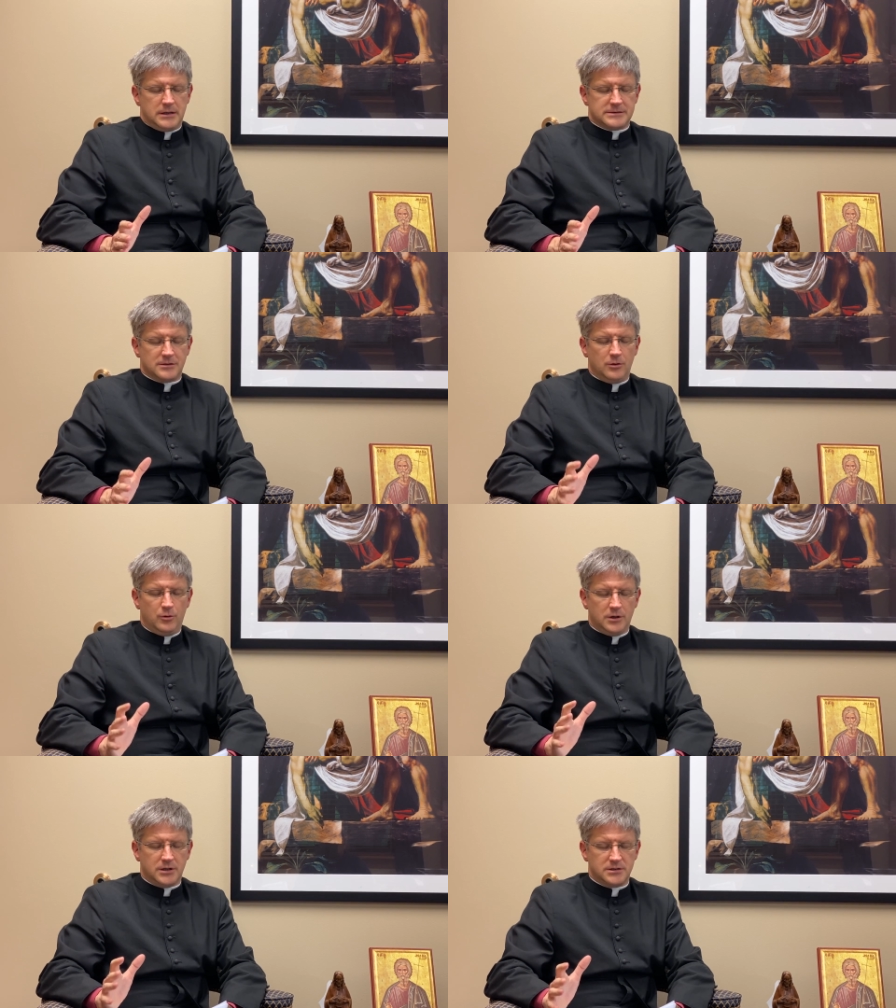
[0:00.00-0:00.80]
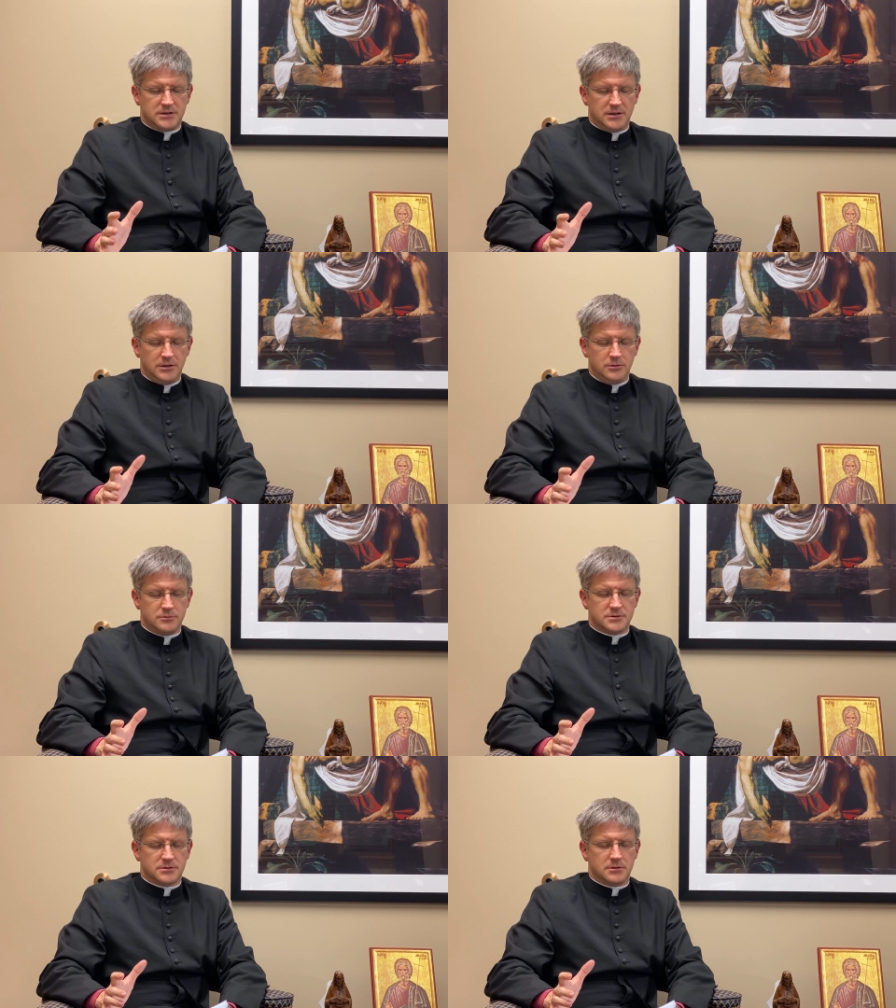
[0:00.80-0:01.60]
as the Lord
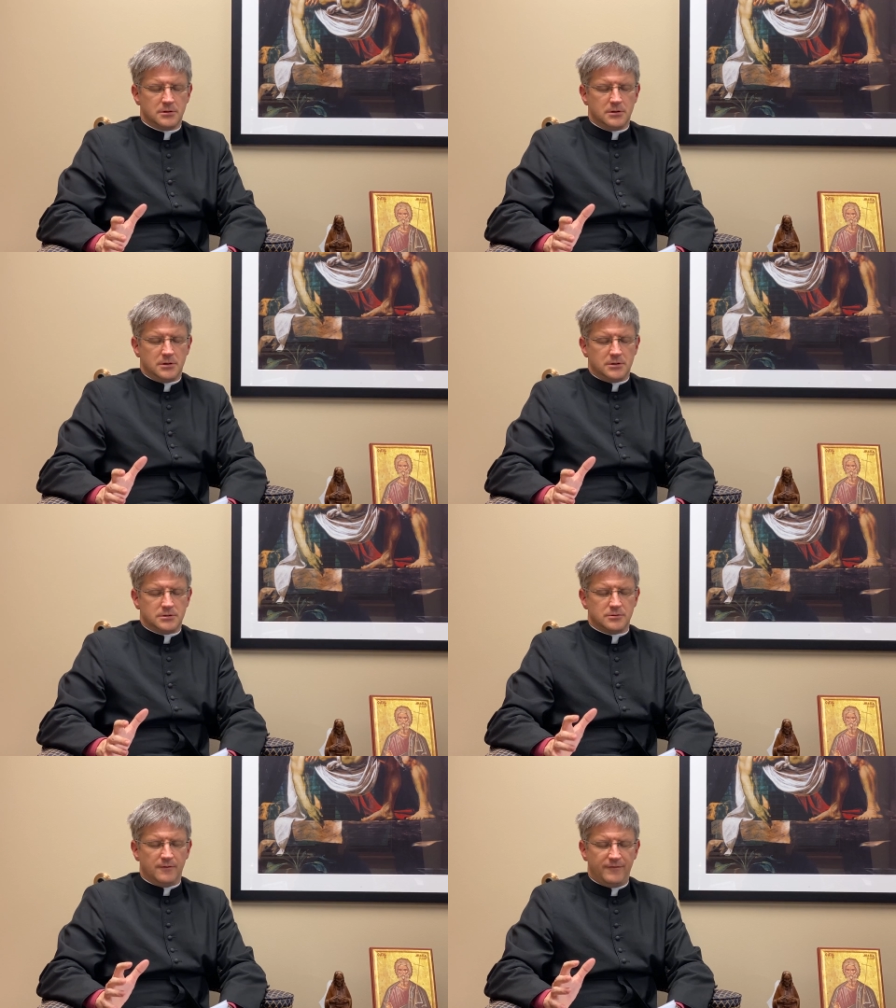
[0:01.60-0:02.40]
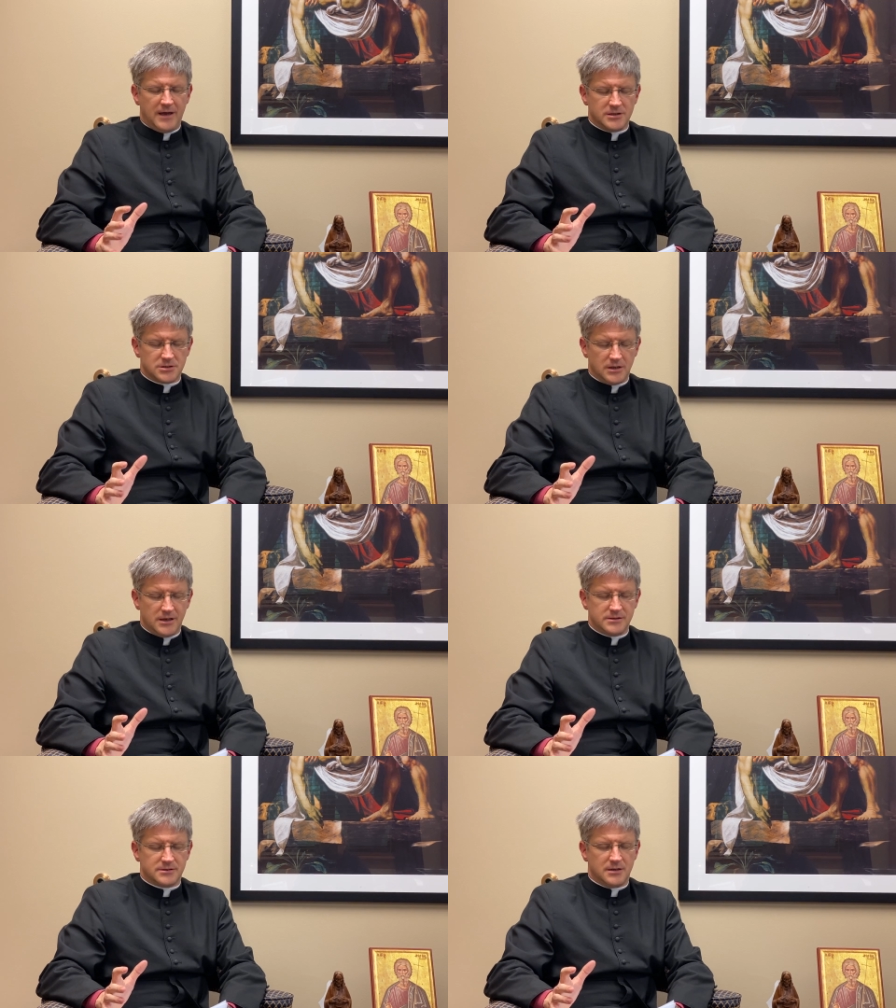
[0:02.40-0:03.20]
continues to
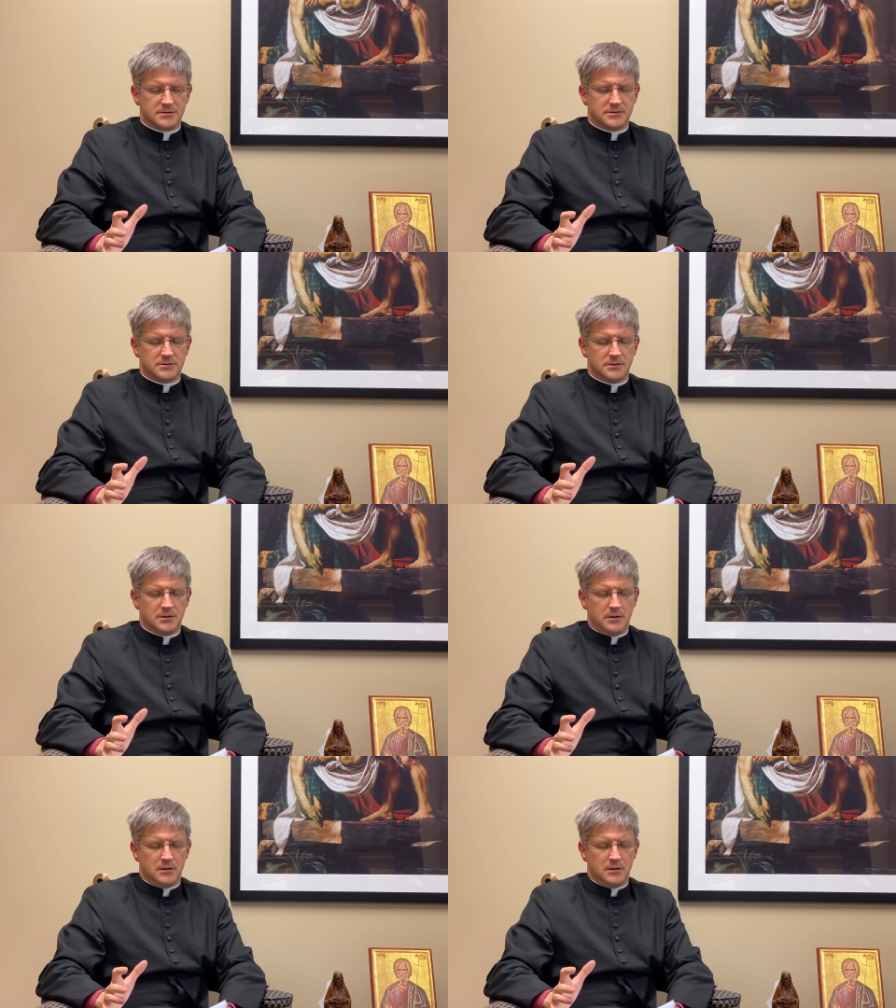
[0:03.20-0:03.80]
evangelize us